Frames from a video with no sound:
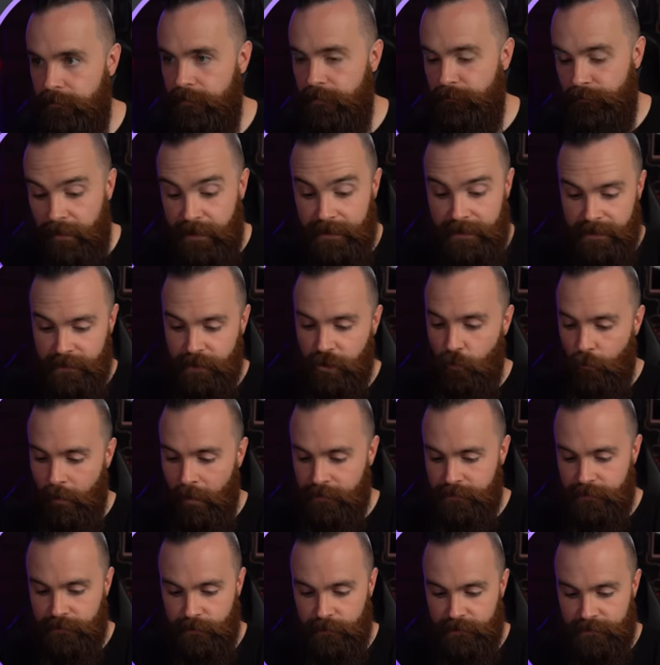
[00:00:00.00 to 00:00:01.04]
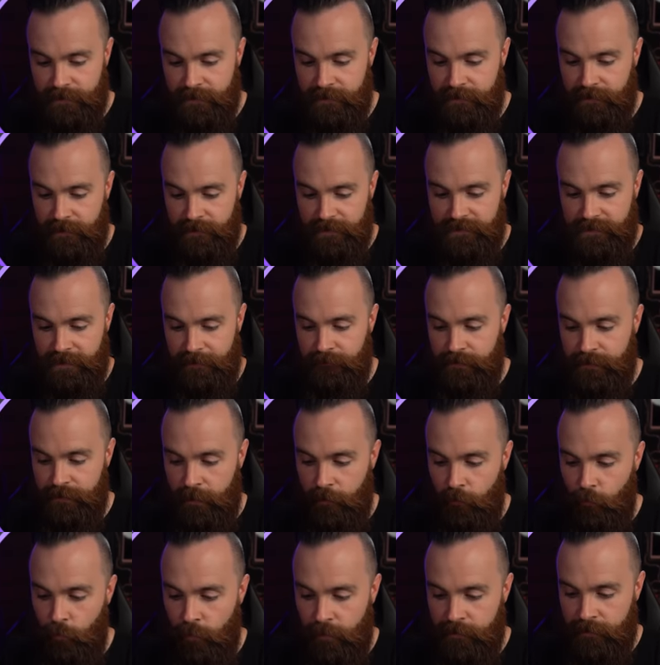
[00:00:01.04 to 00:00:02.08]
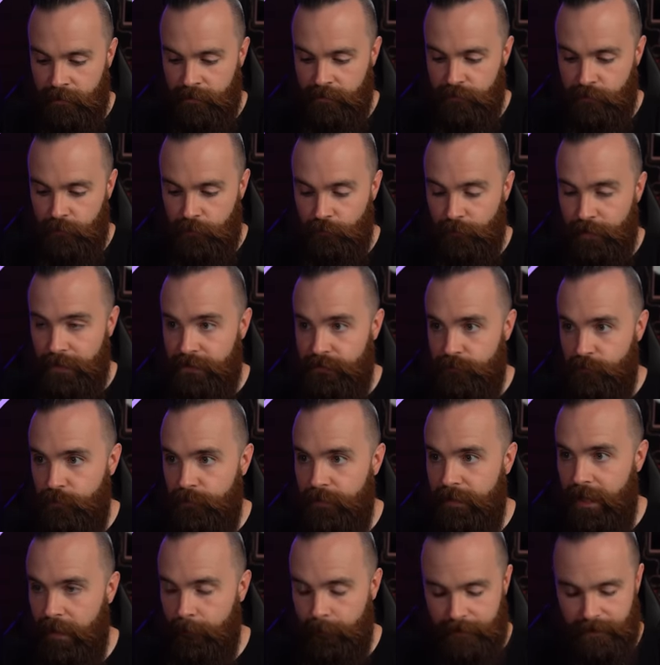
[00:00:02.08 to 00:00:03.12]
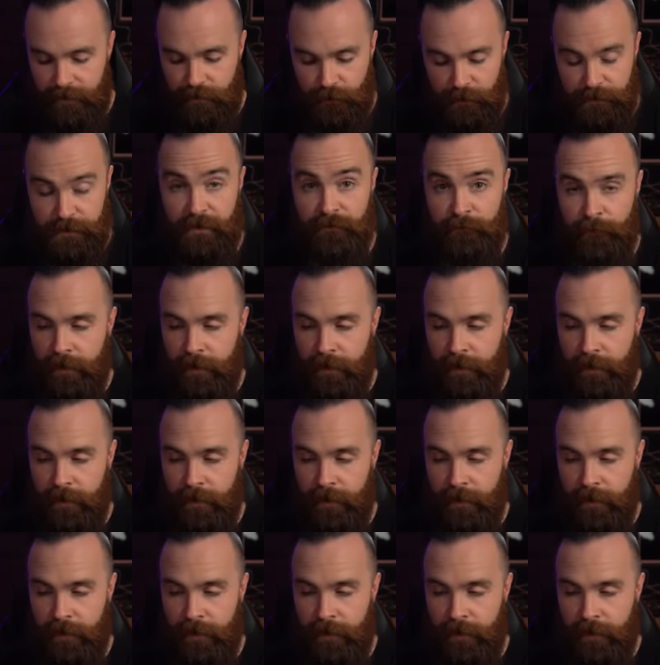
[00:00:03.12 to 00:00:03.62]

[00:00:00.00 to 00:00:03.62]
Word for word: If I again go out to ten dot seven dot one dot two three two, the I P address of my